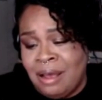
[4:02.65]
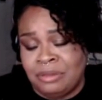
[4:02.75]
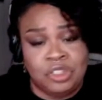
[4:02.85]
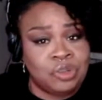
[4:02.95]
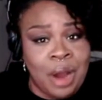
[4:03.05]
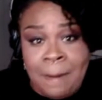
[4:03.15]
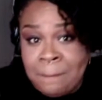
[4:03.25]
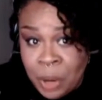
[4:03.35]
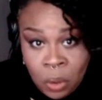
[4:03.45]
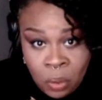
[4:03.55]

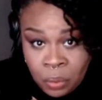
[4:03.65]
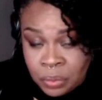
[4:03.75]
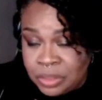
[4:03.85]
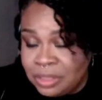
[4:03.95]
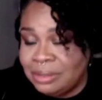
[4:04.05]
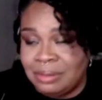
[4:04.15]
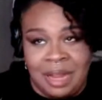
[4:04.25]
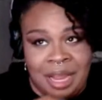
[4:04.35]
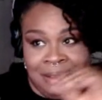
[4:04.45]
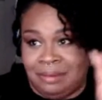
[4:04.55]
Straight bold,
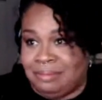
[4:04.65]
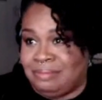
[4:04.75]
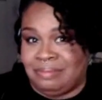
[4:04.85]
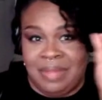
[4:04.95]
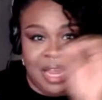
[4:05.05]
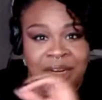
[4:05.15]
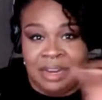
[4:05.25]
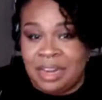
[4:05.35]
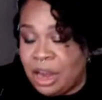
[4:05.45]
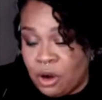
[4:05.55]
like it
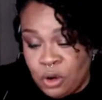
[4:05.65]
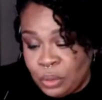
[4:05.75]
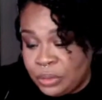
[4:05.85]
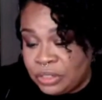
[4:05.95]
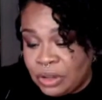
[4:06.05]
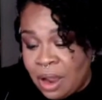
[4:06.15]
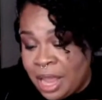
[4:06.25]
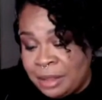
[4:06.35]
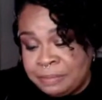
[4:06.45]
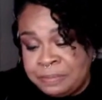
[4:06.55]
didn't care who saw
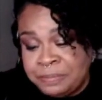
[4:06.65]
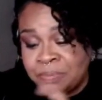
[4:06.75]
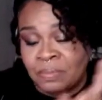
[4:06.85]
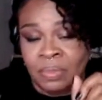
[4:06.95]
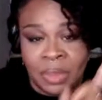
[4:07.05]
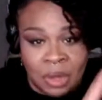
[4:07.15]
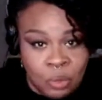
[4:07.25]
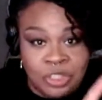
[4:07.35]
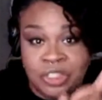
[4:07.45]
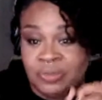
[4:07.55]
it,
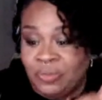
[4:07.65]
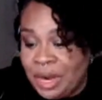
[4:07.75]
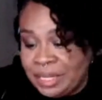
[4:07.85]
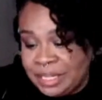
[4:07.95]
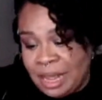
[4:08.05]
which is very